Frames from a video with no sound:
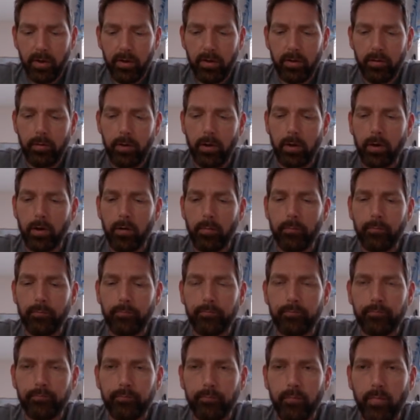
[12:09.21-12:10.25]

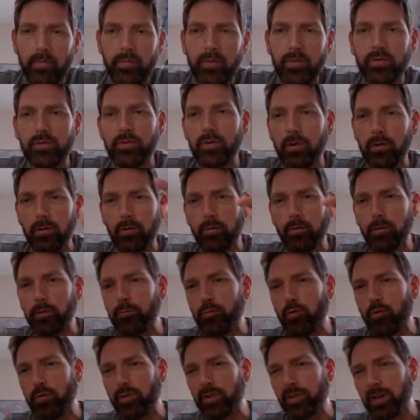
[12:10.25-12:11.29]
If you struggle with
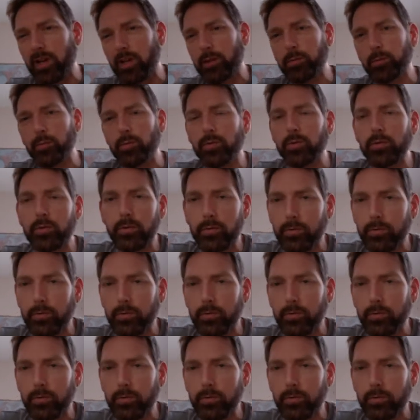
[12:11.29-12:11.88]
moving decimals,